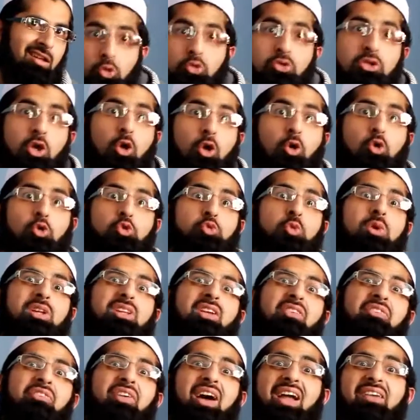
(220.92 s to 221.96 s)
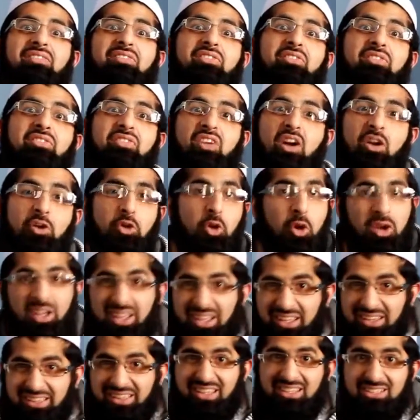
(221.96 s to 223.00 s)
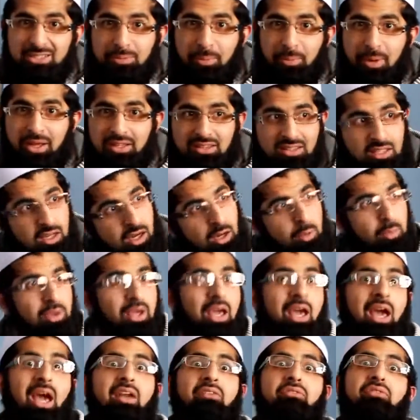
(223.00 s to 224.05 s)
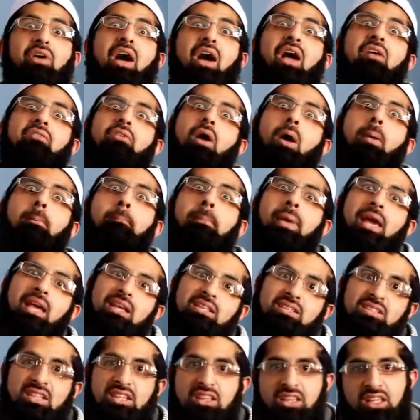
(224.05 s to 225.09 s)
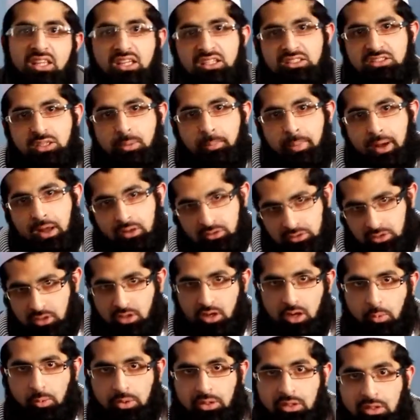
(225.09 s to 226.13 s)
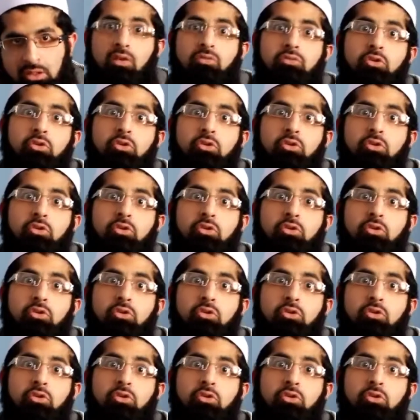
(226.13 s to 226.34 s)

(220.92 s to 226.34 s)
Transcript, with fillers: So those were the five annoying things about Taraweeh and five amazing things about Taraweeh.